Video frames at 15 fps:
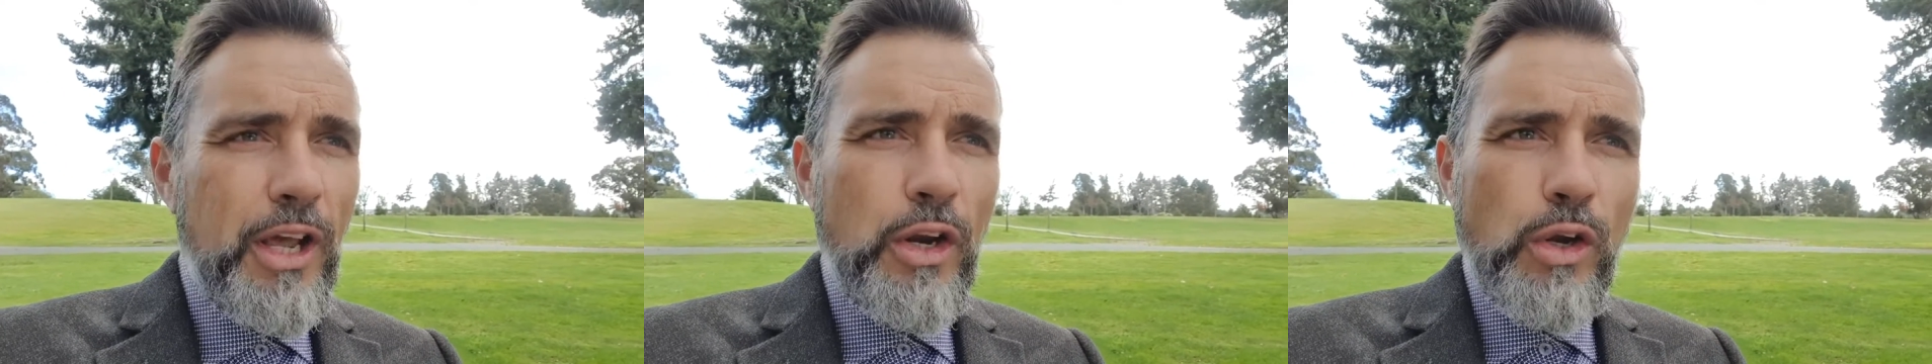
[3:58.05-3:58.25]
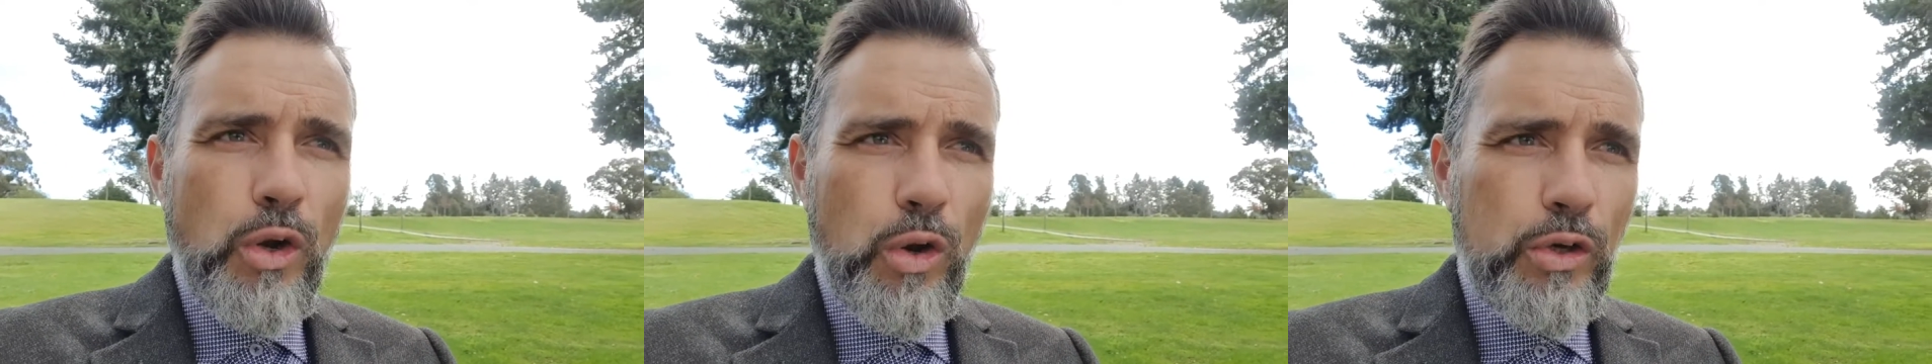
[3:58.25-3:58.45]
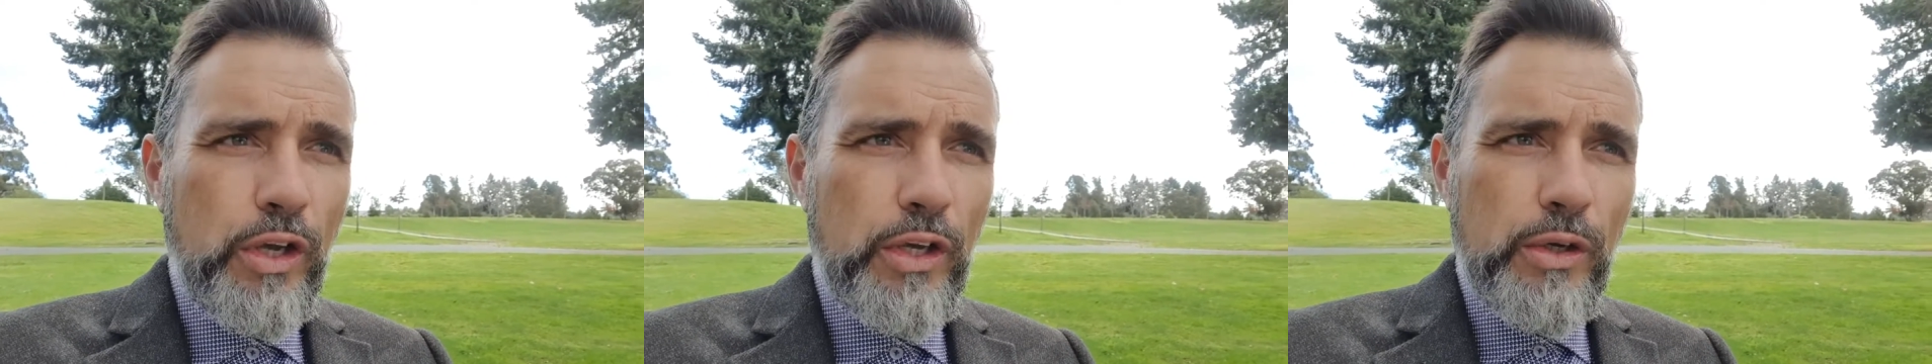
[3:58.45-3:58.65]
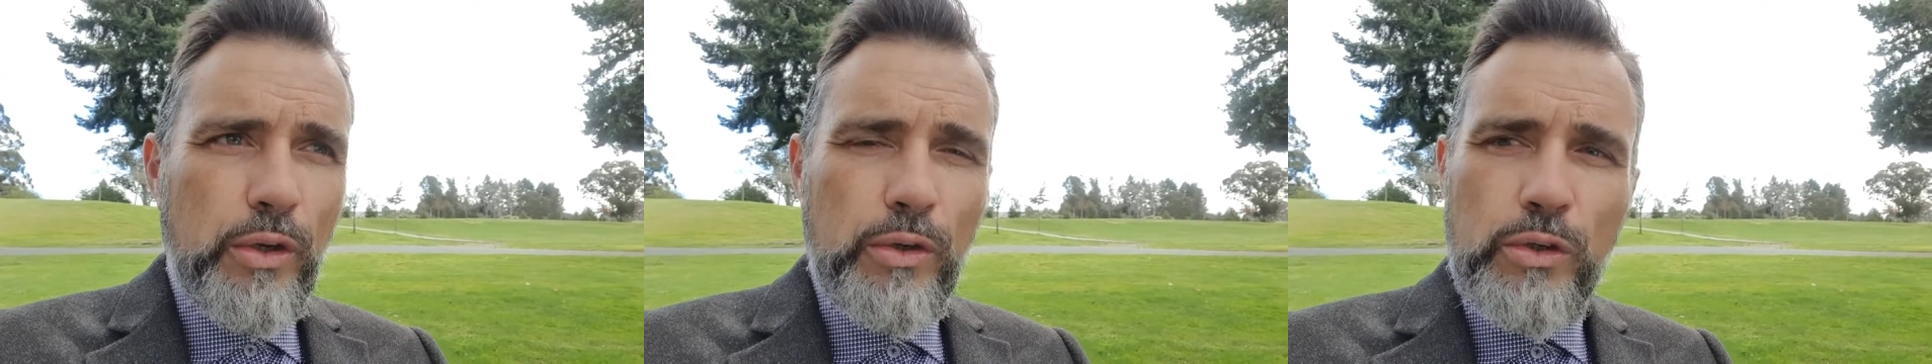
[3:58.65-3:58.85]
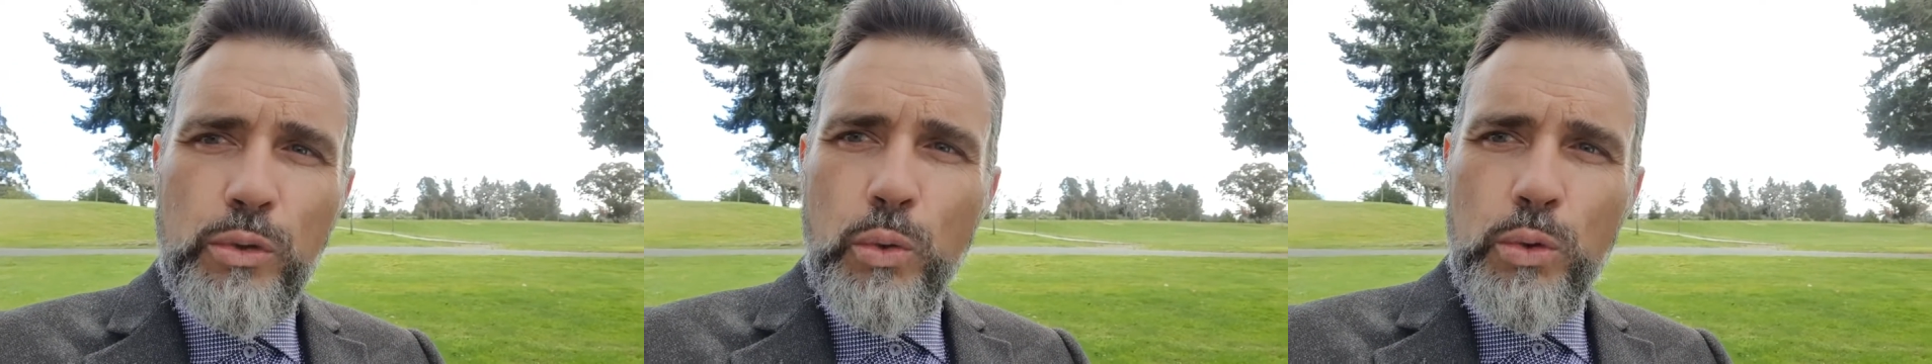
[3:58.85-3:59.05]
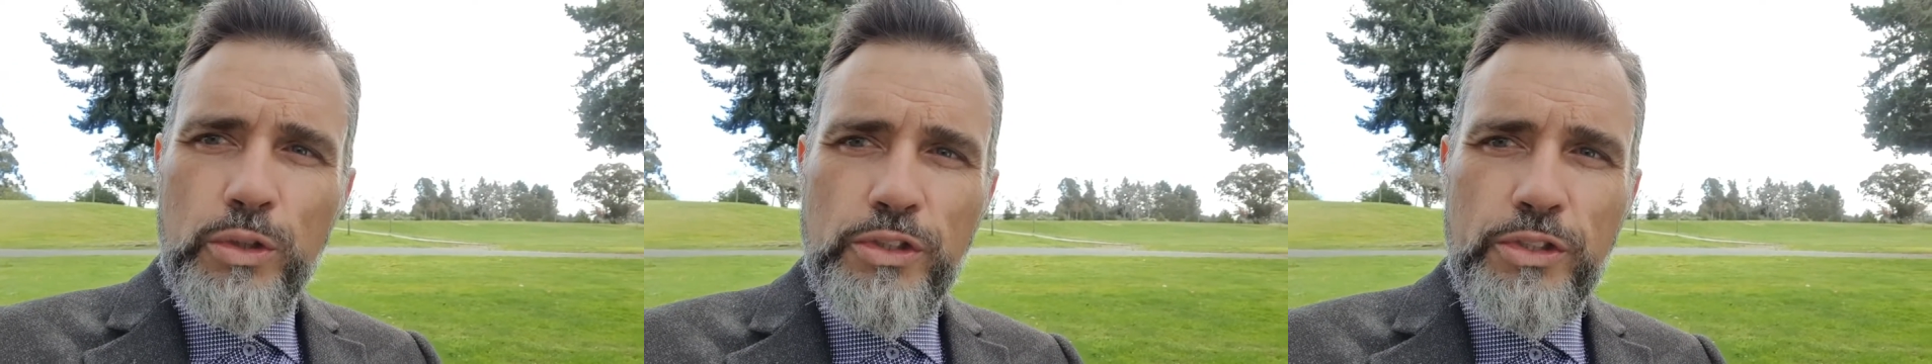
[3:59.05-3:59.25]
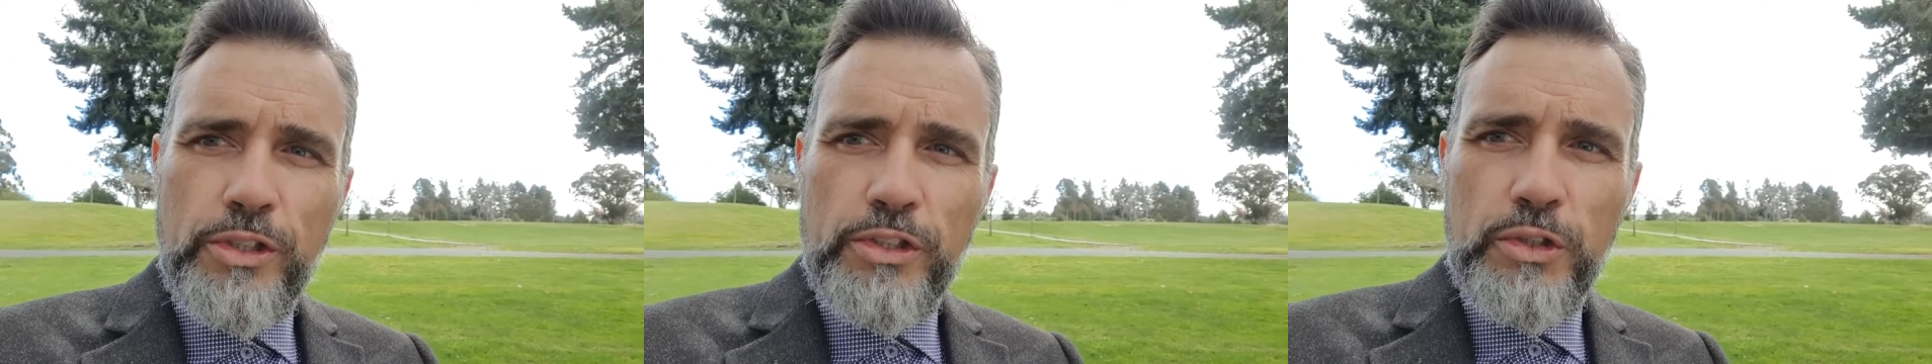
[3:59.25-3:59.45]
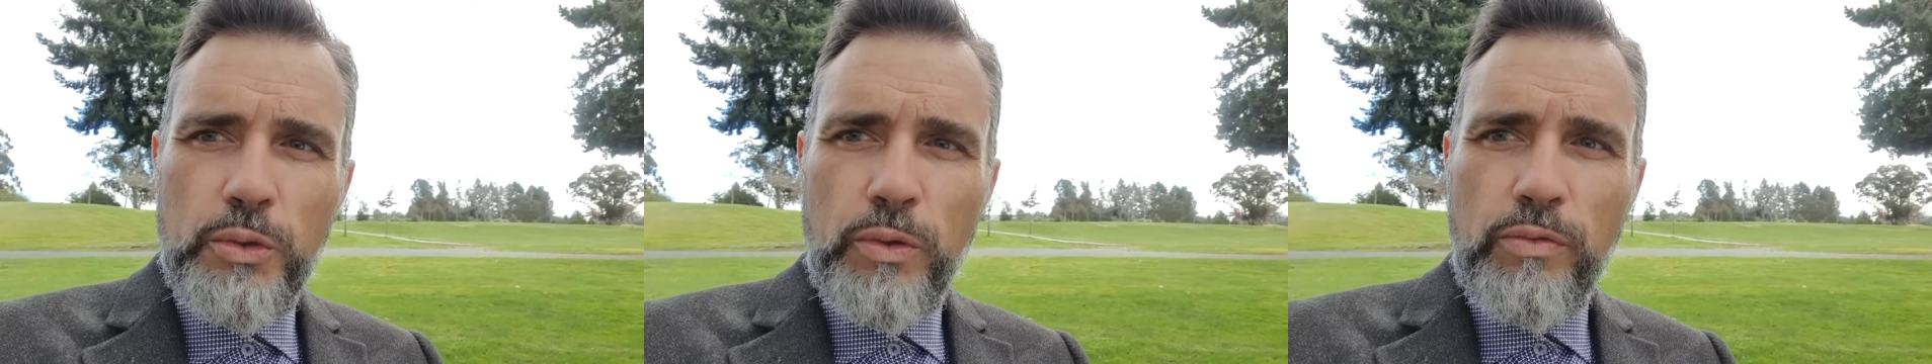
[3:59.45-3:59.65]
knocking on doors,
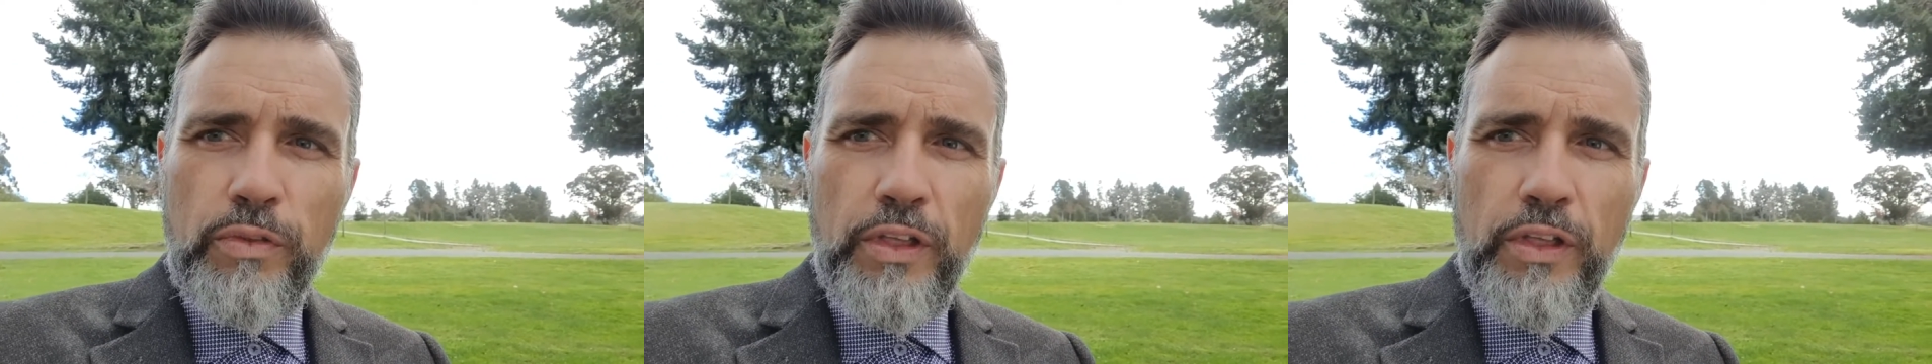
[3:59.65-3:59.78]
this sort of